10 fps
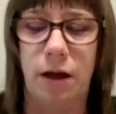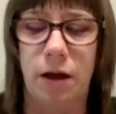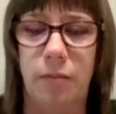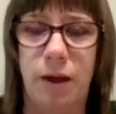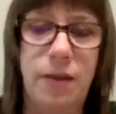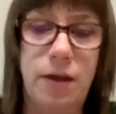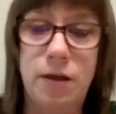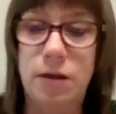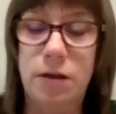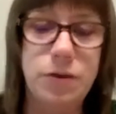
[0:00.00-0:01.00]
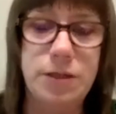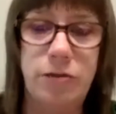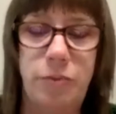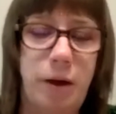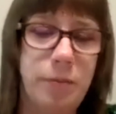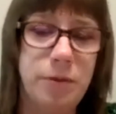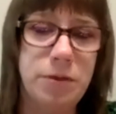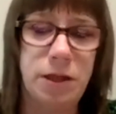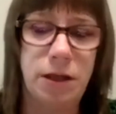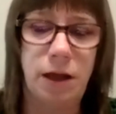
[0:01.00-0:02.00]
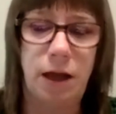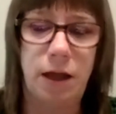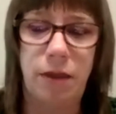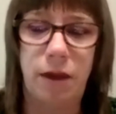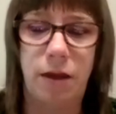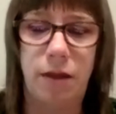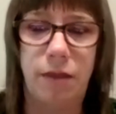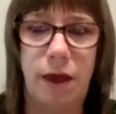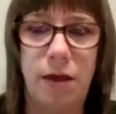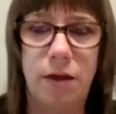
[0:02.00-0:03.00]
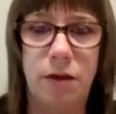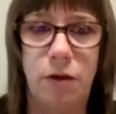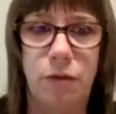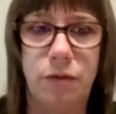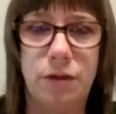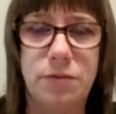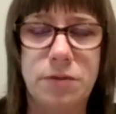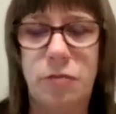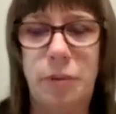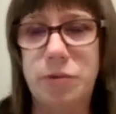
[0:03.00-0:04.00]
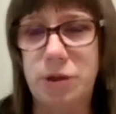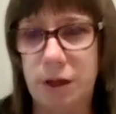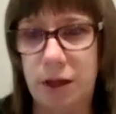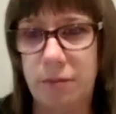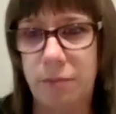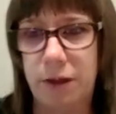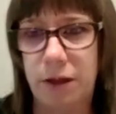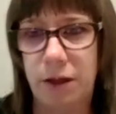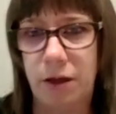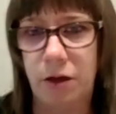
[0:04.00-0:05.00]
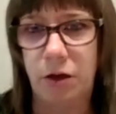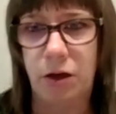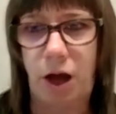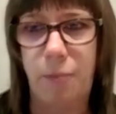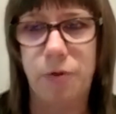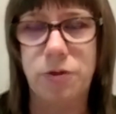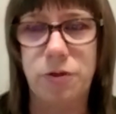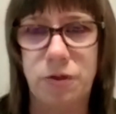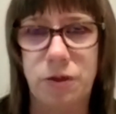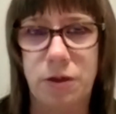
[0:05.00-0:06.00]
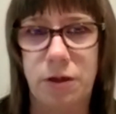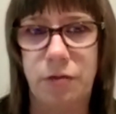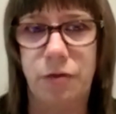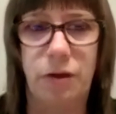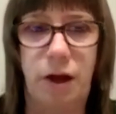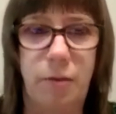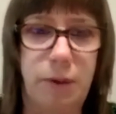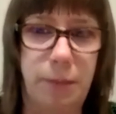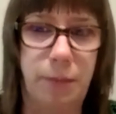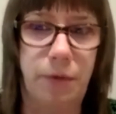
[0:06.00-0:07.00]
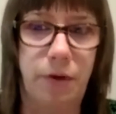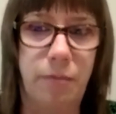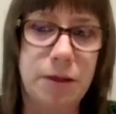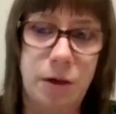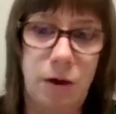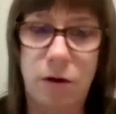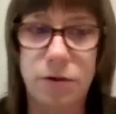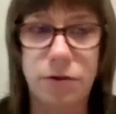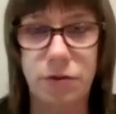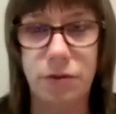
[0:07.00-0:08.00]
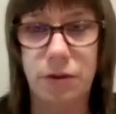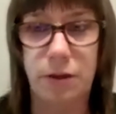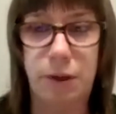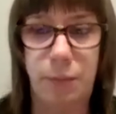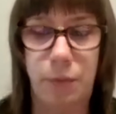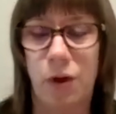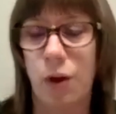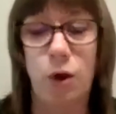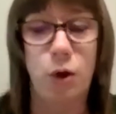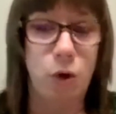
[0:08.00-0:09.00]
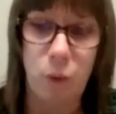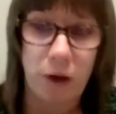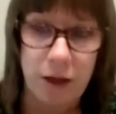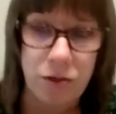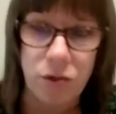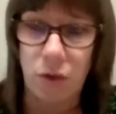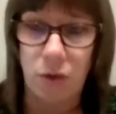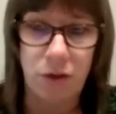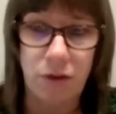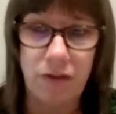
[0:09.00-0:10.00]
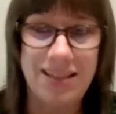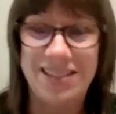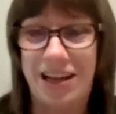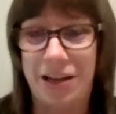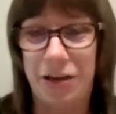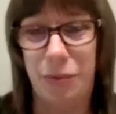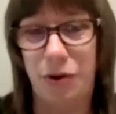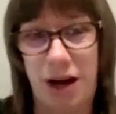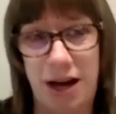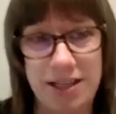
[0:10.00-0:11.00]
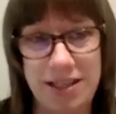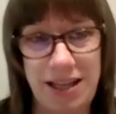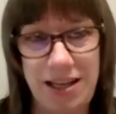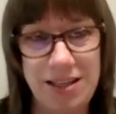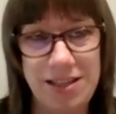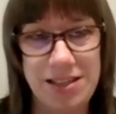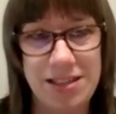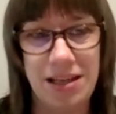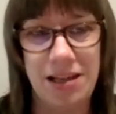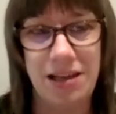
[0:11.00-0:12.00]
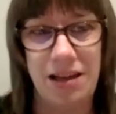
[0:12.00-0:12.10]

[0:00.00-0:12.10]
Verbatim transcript: And then self-publishing, I think that self-publishing can be a good opportunity for a lot of people. I mean, there are certainly people who want control of the entire process.